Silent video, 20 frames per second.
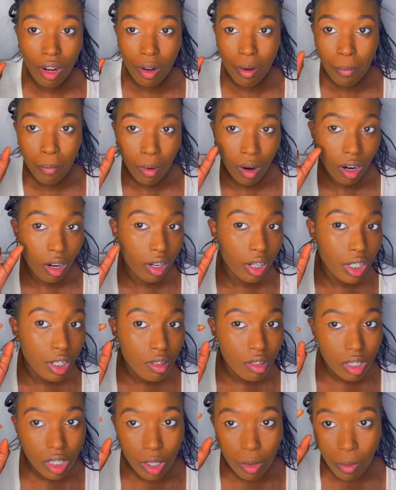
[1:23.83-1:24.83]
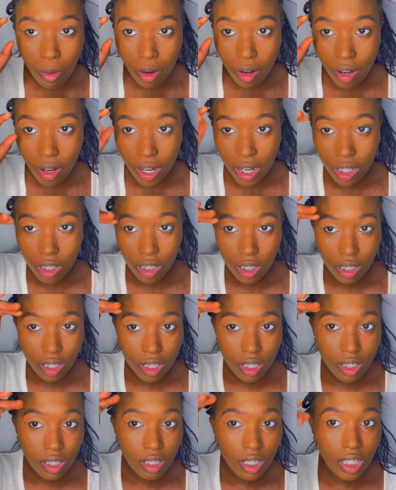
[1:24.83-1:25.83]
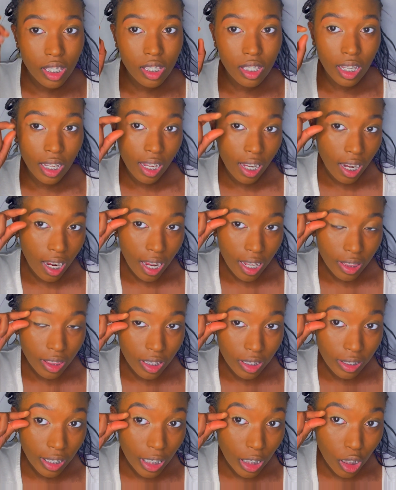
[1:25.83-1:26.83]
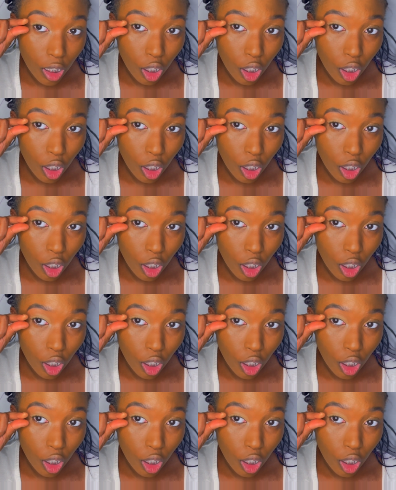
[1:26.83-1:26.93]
part. You see where it is? It's like at like the